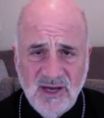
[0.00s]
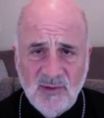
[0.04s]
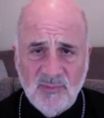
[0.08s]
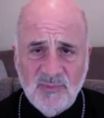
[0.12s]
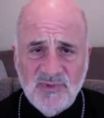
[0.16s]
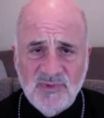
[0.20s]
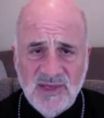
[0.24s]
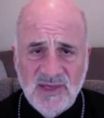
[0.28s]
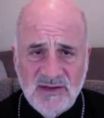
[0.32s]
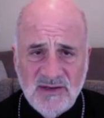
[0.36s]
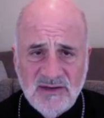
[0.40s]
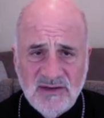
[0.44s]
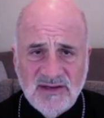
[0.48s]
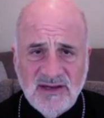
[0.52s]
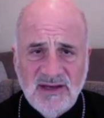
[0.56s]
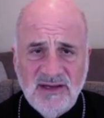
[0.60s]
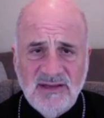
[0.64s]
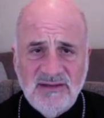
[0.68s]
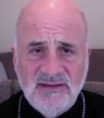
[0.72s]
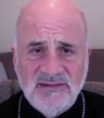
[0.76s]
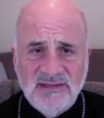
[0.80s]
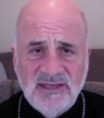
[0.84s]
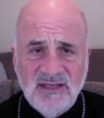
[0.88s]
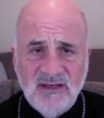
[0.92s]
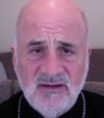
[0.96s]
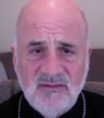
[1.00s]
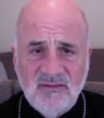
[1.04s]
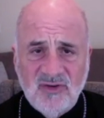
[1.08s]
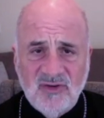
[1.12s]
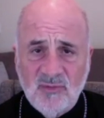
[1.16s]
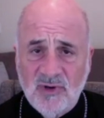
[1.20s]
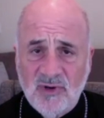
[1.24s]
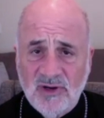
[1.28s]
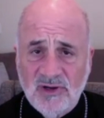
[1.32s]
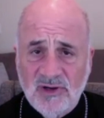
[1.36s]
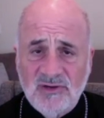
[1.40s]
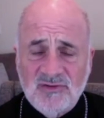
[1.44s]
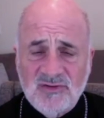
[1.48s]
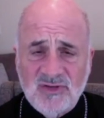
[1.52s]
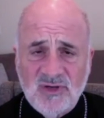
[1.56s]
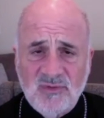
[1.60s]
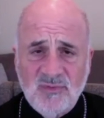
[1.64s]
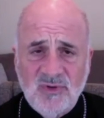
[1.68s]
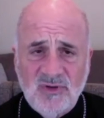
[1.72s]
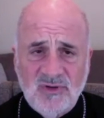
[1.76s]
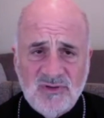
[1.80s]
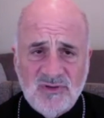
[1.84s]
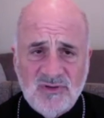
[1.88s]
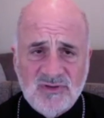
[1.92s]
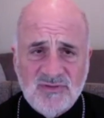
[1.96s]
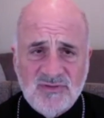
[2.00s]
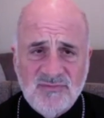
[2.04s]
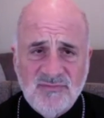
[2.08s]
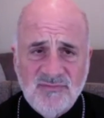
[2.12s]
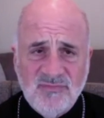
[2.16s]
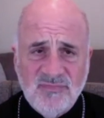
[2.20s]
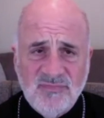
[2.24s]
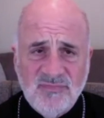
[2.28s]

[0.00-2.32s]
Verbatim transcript: updated content from our contributors.